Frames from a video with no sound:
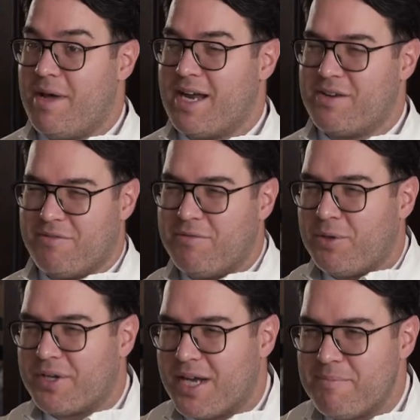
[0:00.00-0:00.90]
bag. You can
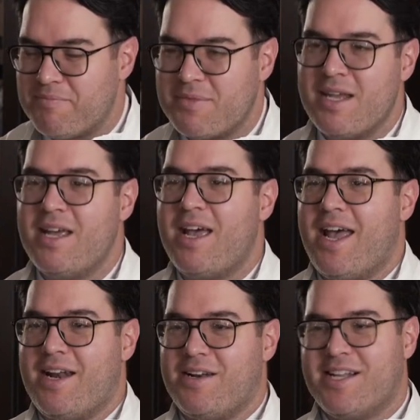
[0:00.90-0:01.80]
fold it up,
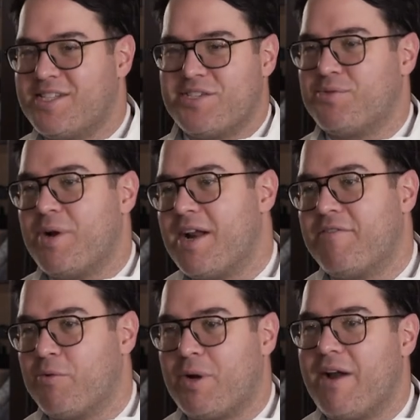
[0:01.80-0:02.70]
and it's just ready
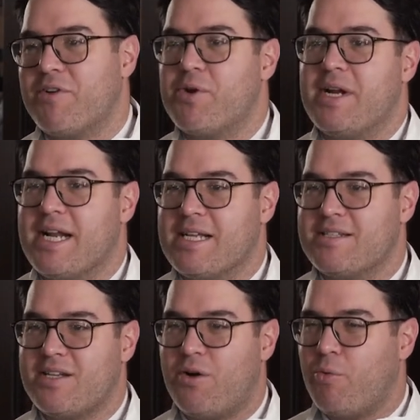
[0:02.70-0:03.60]
for whenever you need it.
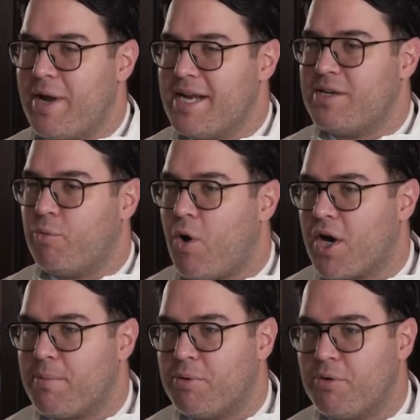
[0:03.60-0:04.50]
So wind,
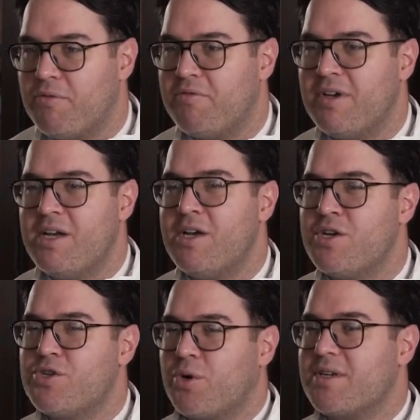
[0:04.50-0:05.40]
waterproof,
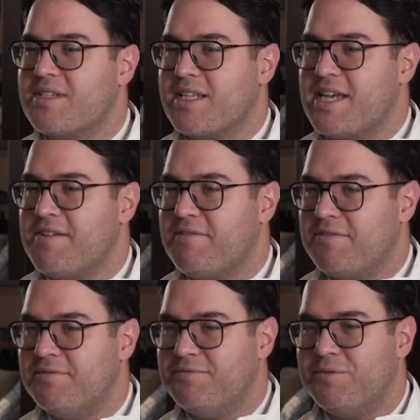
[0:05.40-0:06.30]
short sleeve,
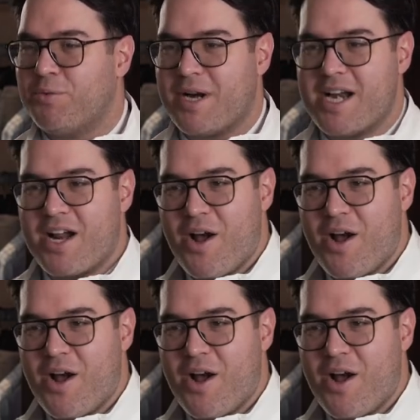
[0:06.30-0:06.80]
ready to